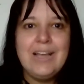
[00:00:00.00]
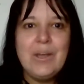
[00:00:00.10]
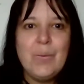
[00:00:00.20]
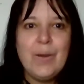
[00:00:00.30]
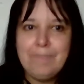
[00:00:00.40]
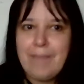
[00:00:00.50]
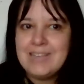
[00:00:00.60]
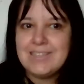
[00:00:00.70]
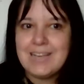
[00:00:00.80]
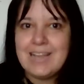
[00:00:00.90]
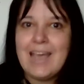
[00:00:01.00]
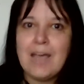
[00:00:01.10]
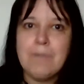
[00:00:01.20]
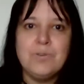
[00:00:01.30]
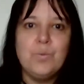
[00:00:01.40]
what basically
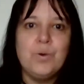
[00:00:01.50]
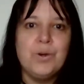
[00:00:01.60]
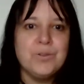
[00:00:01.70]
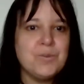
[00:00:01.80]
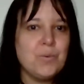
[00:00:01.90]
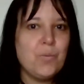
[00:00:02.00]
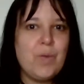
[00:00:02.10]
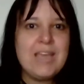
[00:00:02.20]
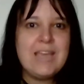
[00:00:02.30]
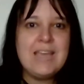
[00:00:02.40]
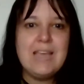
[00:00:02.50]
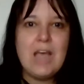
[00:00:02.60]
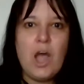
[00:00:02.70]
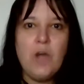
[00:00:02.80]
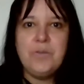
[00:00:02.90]
happened was,
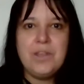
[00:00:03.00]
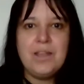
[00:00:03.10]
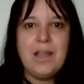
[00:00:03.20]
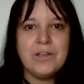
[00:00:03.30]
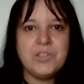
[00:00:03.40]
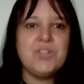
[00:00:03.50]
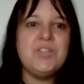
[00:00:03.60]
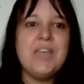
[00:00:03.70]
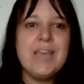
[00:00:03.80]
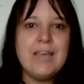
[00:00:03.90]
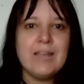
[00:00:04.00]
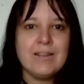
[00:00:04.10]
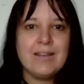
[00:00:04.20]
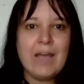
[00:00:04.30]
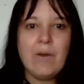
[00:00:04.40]
over the last year
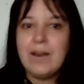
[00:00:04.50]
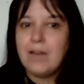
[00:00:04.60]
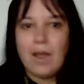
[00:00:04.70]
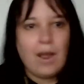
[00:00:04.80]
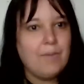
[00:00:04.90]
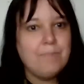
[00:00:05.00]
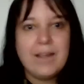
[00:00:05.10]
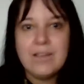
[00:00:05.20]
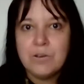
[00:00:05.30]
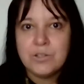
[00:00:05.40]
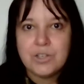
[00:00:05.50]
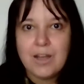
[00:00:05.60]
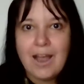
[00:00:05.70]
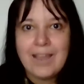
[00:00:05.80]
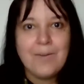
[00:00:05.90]
now, and my gosh,
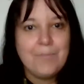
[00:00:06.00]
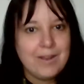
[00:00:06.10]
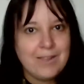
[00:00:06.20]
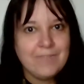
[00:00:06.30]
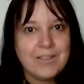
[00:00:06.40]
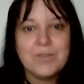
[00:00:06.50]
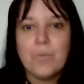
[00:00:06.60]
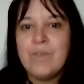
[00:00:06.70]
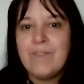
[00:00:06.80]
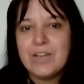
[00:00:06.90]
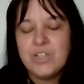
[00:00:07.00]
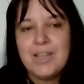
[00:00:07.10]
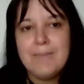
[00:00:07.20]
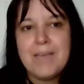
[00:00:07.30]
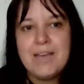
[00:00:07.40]
I can't believe this, we've
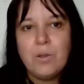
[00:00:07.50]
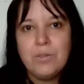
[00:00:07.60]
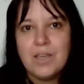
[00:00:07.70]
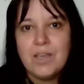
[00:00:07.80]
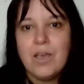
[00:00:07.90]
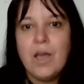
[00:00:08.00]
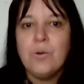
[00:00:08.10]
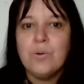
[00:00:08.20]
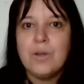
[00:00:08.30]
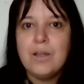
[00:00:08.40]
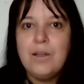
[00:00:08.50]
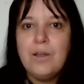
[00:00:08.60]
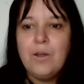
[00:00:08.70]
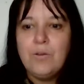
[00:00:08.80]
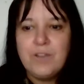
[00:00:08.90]
actually been on the go
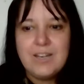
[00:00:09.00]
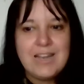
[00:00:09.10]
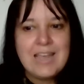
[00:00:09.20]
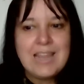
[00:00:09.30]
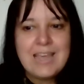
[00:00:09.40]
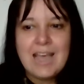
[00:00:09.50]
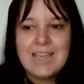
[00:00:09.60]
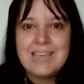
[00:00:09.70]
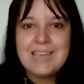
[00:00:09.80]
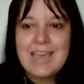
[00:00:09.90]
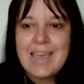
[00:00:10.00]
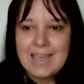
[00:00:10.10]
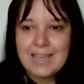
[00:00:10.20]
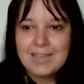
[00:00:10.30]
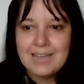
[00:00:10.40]
for nearly a
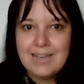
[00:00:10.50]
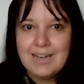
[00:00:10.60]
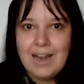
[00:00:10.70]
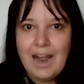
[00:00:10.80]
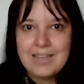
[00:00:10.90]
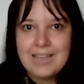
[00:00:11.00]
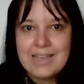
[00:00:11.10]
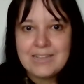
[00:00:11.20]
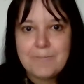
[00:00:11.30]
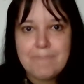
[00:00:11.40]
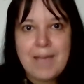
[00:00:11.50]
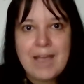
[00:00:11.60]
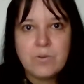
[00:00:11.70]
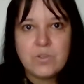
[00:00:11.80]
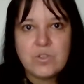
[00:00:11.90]
year. I think it's about